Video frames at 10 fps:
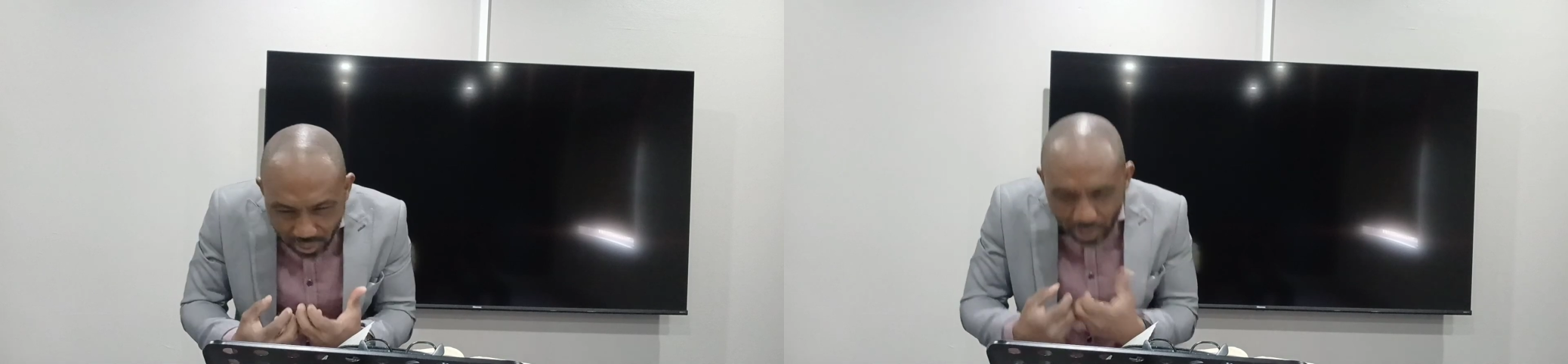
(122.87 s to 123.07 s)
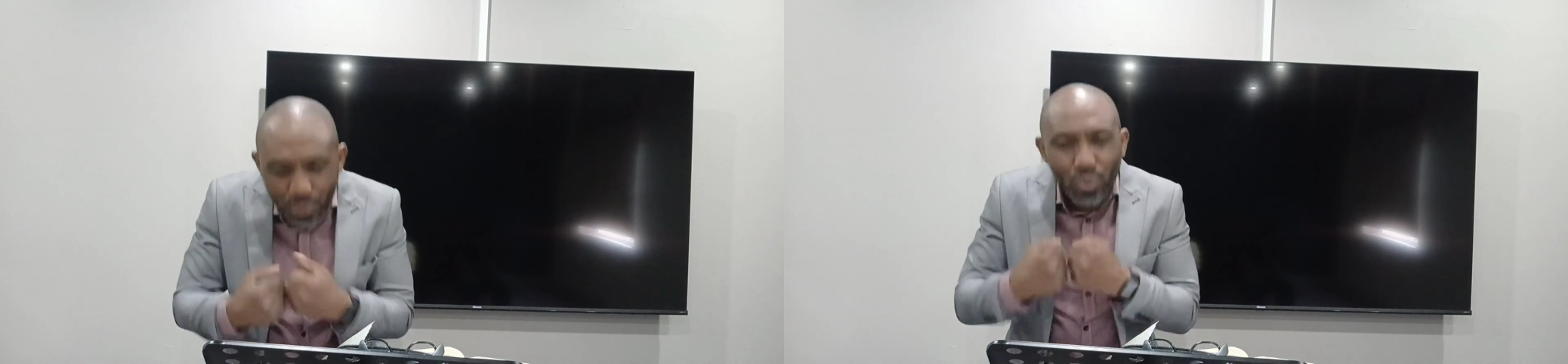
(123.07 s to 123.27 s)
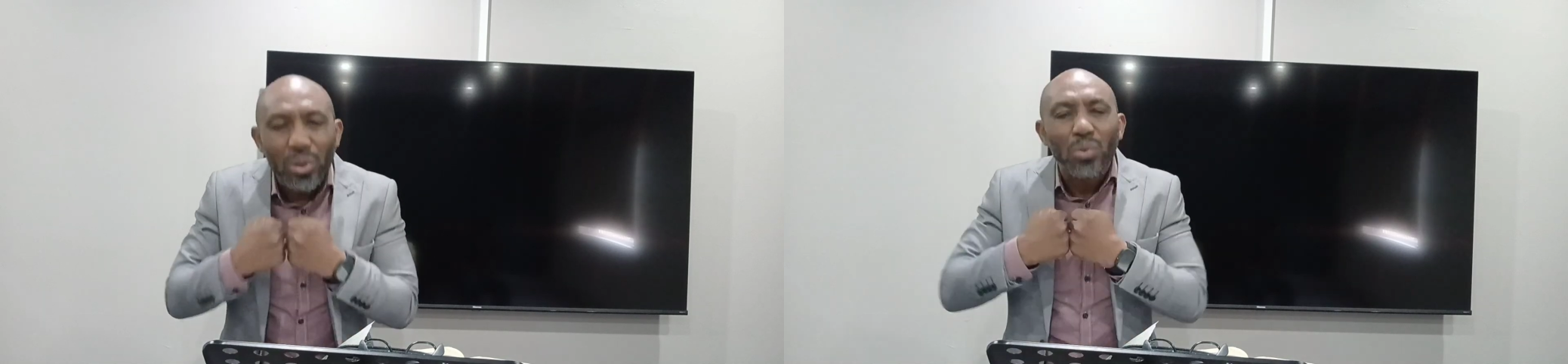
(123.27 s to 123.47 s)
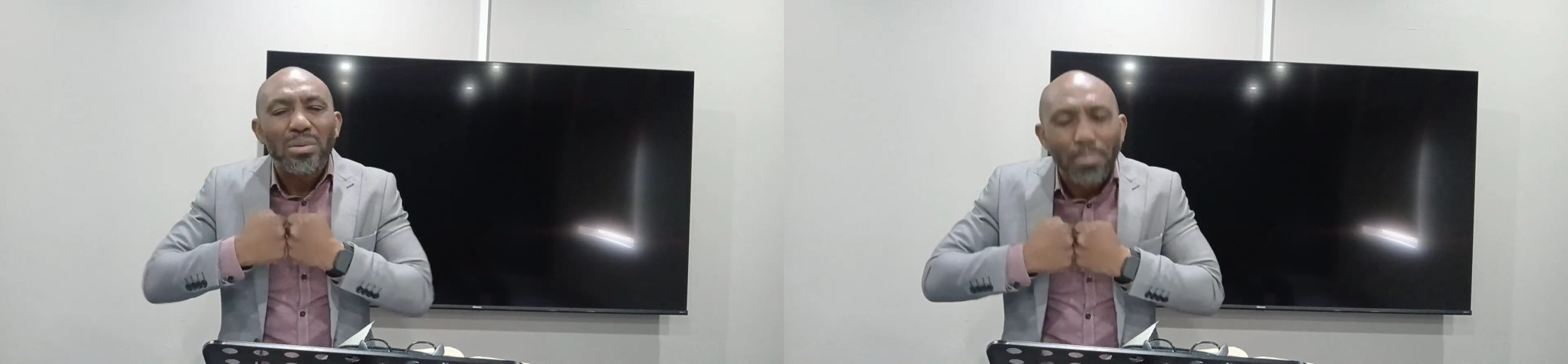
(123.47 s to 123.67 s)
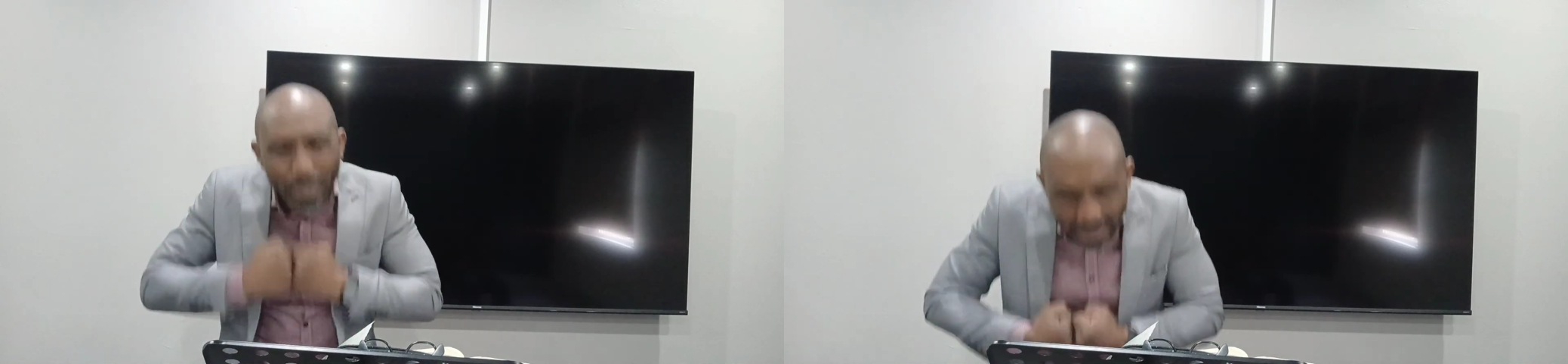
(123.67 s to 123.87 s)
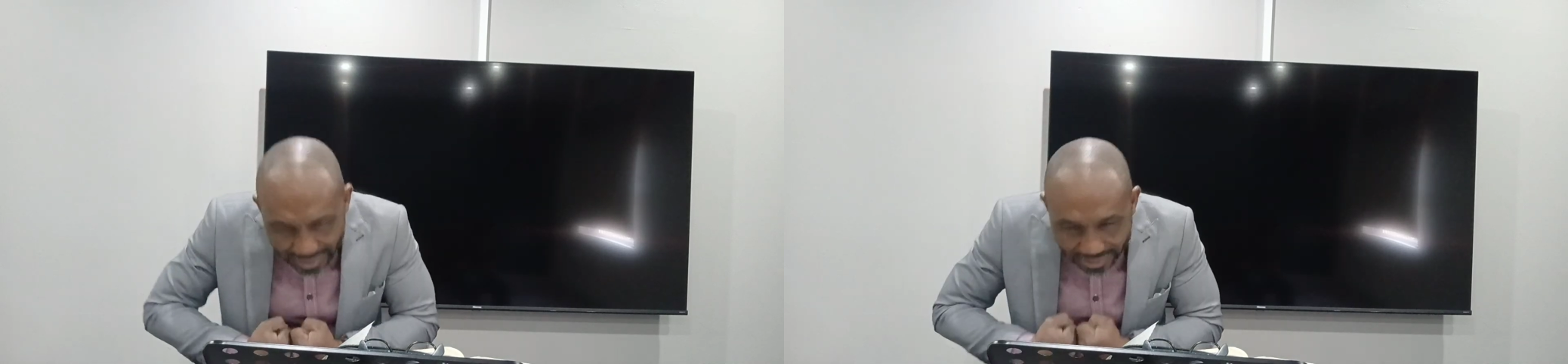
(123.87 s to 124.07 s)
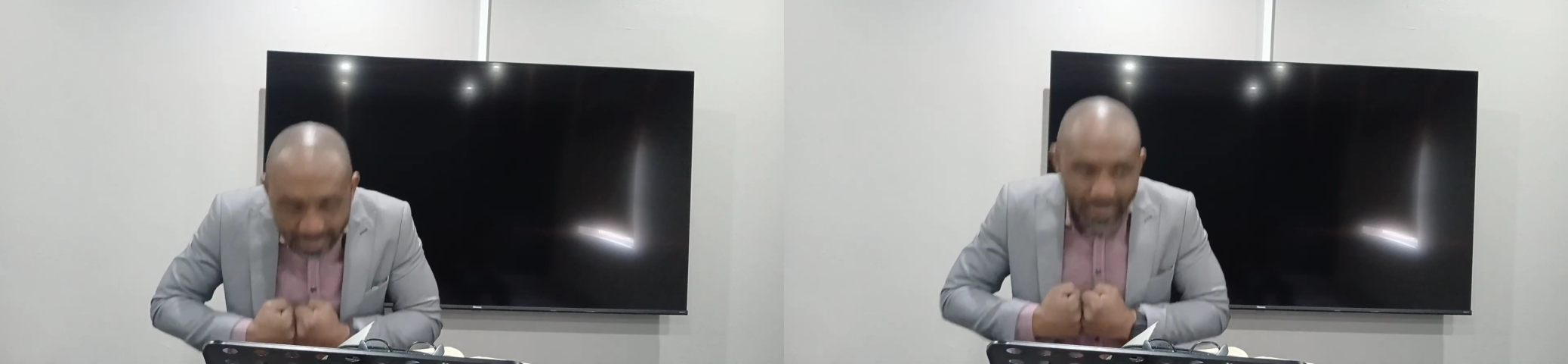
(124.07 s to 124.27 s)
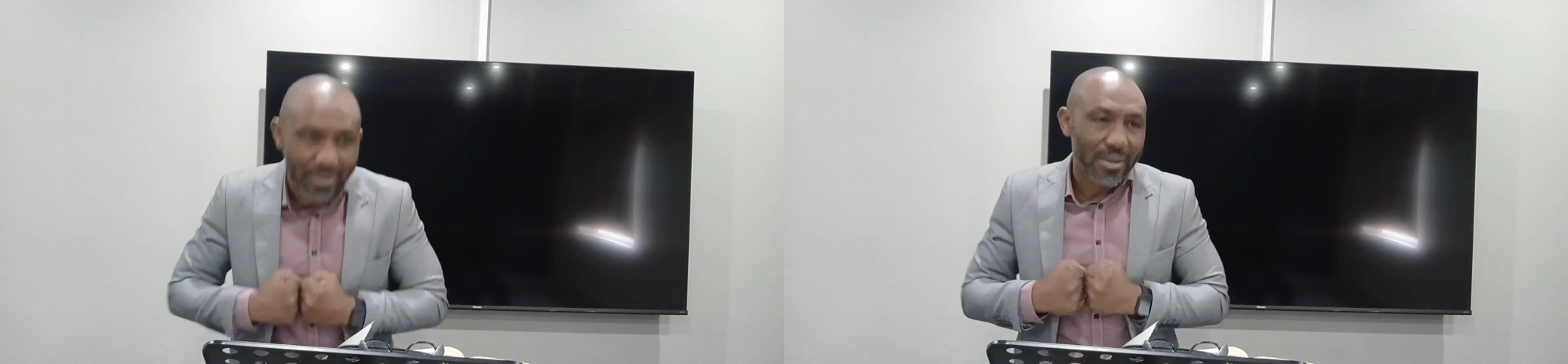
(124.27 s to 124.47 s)
on to those
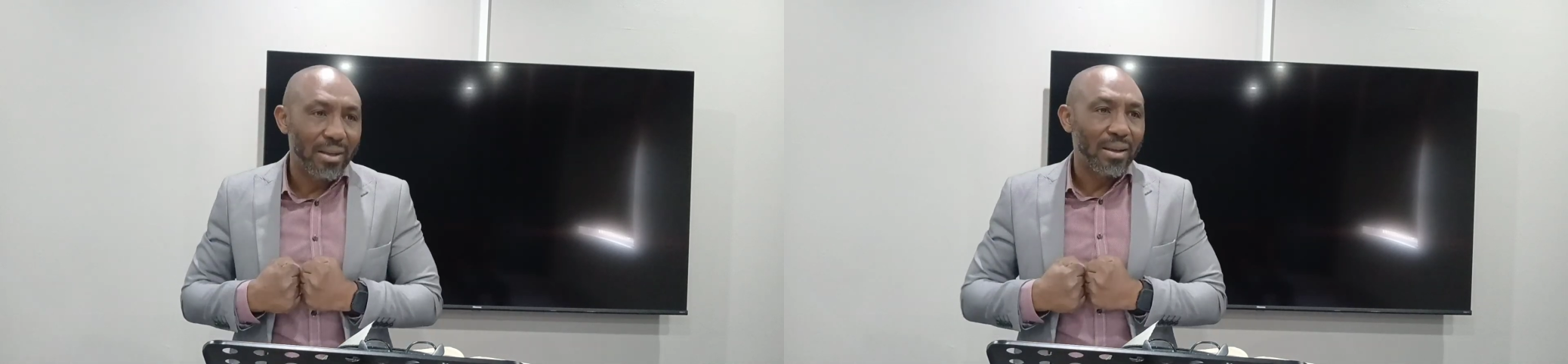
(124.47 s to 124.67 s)
burdens